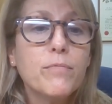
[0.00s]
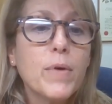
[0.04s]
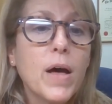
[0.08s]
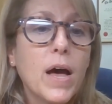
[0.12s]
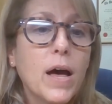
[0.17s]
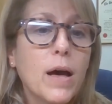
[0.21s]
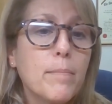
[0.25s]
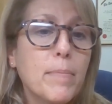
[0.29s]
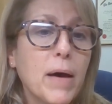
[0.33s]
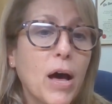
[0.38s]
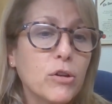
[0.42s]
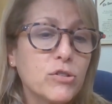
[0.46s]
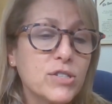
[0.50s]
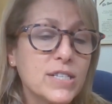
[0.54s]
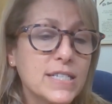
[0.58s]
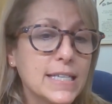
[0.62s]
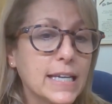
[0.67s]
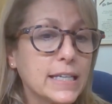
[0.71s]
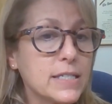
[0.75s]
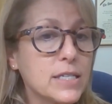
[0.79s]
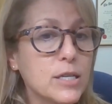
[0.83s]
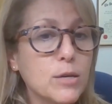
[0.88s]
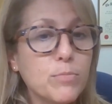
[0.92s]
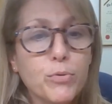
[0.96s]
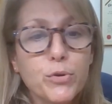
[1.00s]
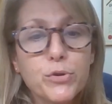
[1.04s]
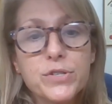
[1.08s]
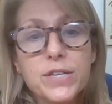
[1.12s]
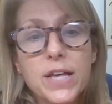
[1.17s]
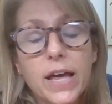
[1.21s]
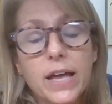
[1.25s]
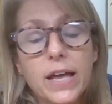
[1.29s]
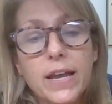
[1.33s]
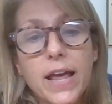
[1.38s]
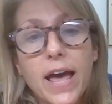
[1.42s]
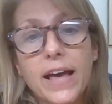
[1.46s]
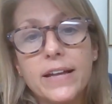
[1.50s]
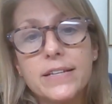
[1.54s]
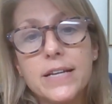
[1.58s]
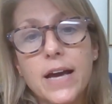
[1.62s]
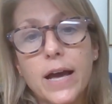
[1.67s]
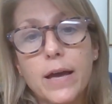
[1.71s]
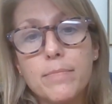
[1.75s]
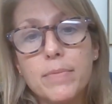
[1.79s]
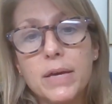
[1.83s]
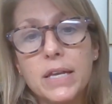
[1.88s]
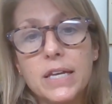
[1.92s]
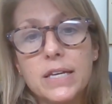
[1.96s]
About 60% had
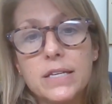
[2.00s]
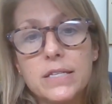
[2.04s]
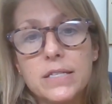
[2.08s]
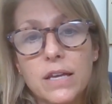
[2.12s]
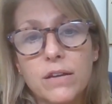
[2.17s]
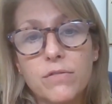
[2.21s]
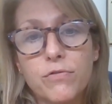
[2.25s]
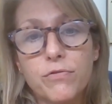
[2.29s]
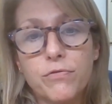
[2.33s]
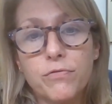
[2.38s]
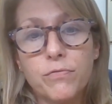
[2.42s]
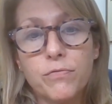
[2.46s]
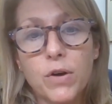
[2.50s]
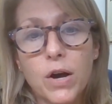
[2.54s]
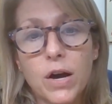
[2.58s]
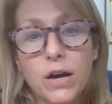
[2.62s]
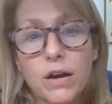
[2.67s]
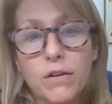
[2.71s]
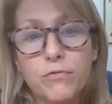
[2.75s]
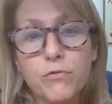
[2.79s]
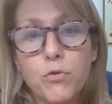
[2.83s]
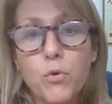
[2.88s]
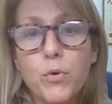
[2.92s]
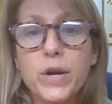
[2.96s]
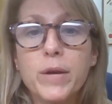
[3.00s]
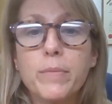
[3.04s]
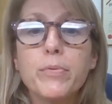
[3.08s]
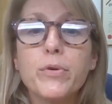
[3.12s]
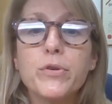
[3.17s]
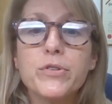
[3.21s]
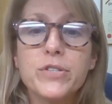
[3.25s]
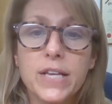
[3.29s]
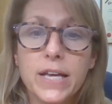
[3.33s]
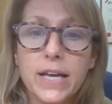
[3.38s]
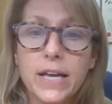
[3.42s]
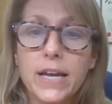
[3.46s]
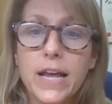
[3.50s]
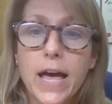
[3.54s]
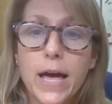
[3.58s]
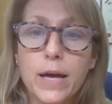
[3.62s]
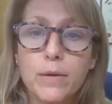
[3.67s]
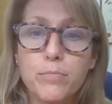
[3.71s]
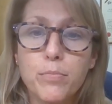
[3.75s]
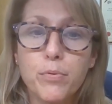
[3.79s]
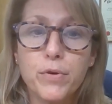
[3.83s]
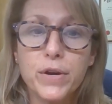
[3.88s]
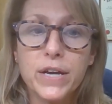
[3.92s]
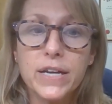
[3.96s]
diabetes and 40%
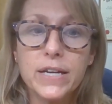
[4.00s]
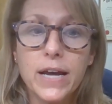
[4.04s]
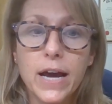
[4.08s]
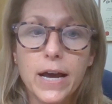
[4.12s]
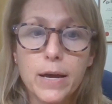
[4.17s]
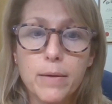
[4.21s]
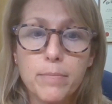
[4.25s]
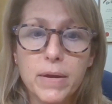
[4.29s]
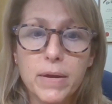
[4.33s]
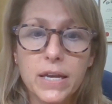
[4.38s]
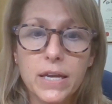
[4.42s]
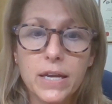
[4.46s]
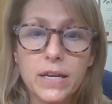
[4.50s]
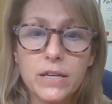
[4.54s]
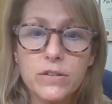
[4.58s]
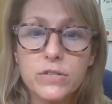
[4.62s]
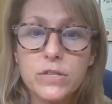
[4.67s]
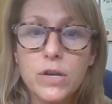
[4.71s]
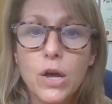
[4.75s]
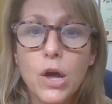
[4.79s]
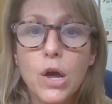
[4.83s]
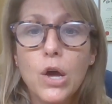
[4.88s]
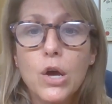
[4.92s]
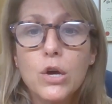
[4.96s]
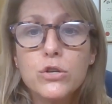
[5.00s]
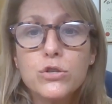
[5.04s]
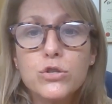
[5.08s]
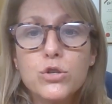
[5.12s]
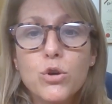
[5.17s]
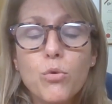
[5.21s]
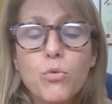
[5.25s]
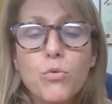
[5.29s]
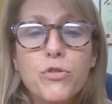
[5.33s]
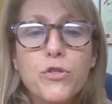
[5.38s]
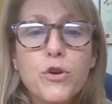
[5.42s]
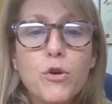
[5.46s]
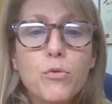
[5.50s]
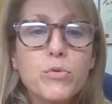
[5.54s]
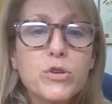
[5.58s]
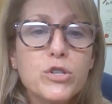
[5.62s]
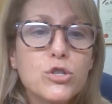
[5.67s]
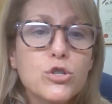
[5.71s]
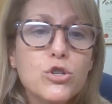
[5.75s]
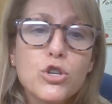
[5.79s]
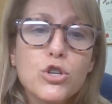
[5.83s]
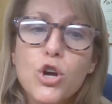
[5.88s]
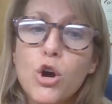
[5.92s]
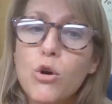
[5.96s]
had prediabetes. So there
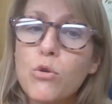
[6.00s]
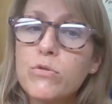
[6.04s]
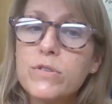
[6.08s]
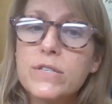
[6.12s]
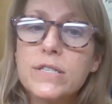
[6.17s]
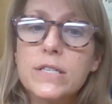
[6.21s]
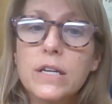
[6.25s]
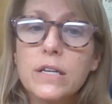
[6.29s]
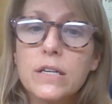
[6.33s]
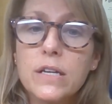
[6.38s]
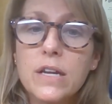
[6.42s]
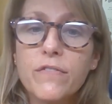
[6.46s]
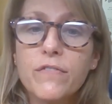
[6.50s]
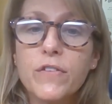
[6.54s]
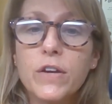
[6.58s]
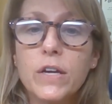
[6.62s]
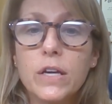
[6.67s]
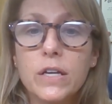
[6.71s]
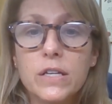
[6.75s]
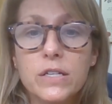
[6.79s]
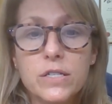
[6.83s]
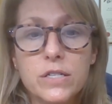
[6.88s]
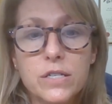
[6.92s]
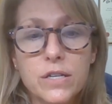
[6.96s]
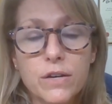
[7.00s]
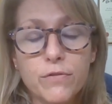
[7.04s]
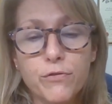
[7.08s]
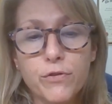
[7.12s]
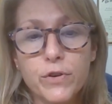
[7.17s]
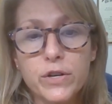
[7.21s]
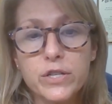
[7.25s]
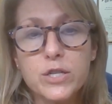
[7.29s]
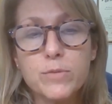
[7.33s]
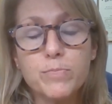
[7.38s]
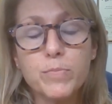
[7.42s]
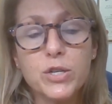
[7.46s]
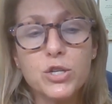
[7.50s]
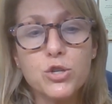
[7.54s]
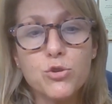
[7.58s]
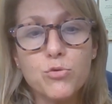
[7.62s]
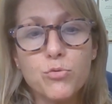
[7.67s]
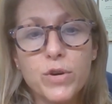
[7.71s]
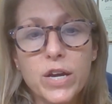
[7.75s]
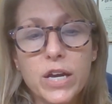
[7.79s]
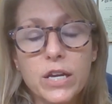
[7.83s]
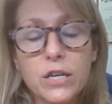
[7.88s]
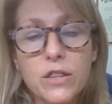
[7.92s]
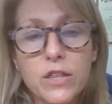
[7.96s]
was no significant difference
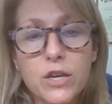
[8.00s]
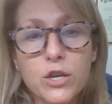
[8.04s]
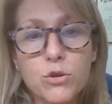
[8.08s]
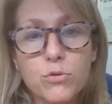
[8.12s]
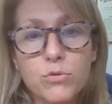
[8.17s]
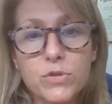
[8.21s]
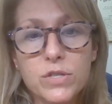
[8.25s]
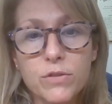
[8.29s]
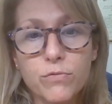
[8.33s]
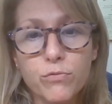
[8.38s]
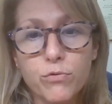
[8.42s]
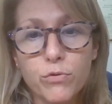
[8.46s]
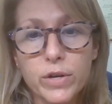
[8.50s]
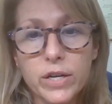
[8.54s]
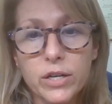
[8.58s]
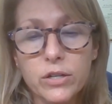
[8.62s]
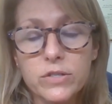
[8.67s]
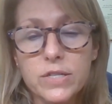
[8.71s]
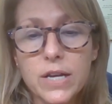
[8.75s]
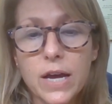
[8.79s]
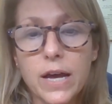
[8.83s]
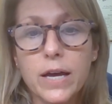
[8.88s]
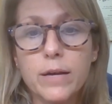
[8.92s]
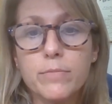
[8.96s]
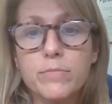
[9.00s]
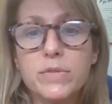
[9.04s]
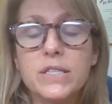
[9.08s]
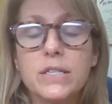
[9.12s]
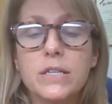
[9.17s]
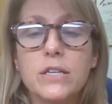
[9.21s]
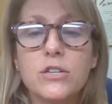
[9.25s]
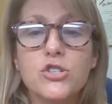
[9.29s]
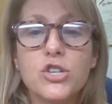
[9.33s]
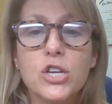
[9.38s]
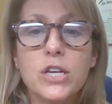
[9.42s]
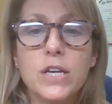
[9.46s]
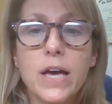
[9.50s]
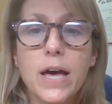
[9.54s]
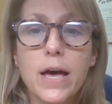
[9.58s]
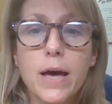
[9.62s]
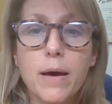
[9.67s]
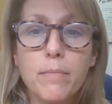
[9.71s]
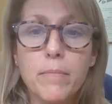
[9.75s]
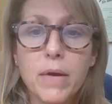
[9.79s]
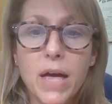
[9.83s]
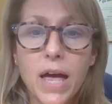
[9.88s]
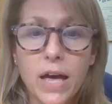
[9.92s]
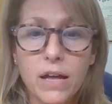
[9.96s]
between the use of real-time
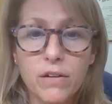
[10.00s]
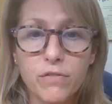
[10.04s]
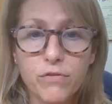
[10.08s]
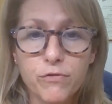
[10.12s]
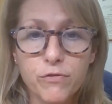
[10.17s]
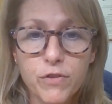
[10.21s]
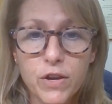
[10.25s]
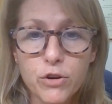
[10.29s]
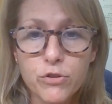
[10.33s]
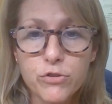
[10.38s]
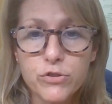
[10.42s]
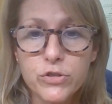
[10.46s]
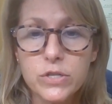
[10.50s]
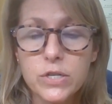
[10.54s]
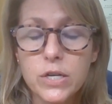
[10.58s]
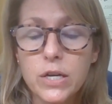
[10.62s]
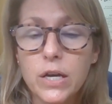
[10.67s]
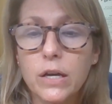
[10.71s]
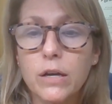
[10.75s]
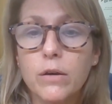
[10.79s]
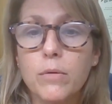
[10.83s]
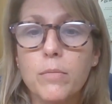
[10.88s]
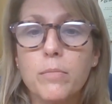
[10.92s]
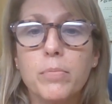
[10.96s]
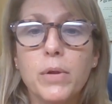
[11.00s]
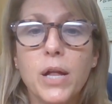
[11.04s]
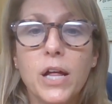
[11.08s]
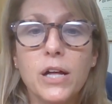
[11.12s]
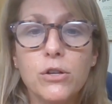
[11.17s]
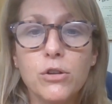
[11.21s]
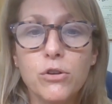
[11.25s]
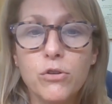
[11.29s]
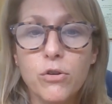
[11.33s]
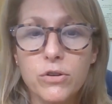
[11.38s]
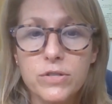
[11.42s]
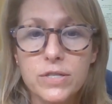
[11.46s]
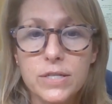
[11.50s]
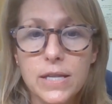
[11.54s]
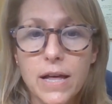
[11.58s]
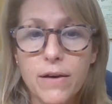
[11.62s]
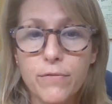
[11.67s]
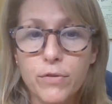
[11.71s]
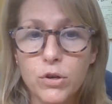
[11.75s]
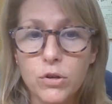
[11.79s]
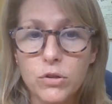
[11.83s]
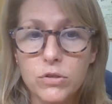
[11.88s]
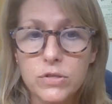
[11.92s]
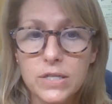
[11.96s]
CGM and fingerstick blood glucose
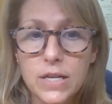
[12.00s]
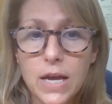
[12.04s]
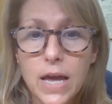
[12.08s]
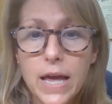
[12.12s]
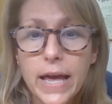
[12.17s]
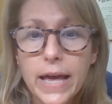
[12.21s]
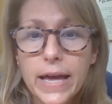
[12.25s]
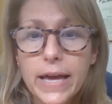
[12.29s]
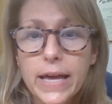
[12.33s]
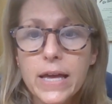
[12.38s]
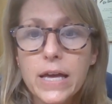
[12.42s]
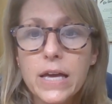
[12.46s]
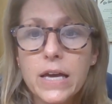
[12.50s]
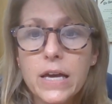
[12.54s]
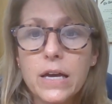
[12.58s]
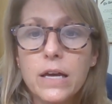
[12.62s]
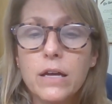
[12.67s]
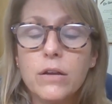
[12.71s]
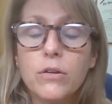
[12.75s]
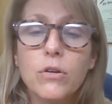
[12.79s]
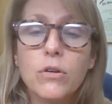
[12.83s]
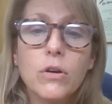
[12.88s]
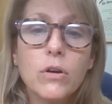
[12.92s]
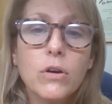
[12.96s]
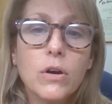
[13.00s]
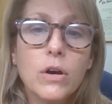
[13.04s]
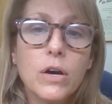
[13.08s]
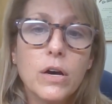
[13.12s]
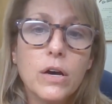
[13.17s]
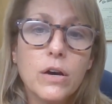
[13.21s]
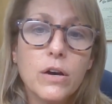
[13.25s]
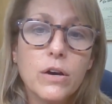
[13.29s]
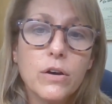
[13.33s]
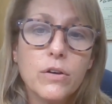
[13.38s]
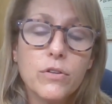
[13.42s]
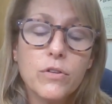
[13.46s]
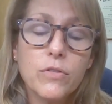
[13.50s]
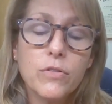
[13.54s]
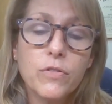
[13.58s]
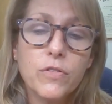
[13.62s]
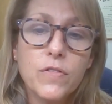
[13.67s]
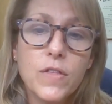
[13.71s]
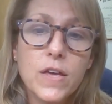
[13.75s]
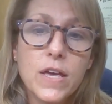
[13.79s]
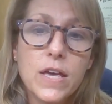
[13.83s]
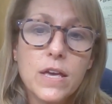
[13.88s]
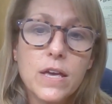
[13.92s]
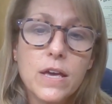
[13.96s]
levels in
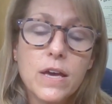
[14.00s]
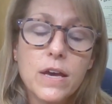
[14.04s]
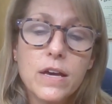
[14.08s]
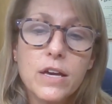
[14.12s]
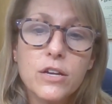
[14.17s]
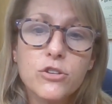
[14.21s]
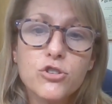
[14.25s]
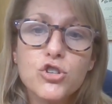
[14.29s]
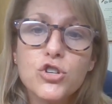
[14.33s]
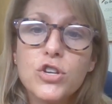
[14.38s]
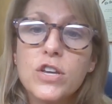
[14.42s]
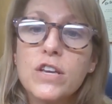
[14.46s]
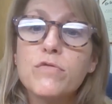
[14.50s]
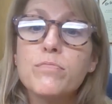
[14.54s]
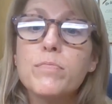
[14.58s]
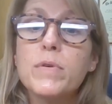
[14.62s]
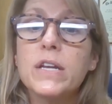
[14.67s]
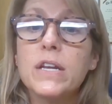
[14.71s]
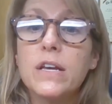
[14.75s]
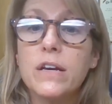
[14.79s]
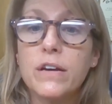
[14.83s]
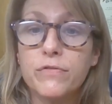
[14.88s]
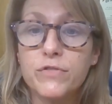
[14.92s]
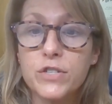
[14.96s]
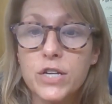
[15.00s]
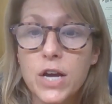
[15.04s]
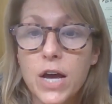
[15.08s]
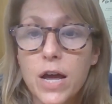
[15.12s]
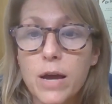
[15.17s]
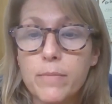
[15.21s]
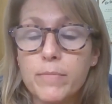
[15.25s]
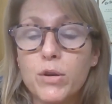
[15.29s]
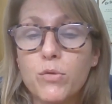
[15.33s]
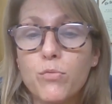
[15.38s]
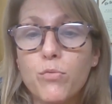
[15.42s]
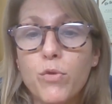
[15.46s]
the achievement of time and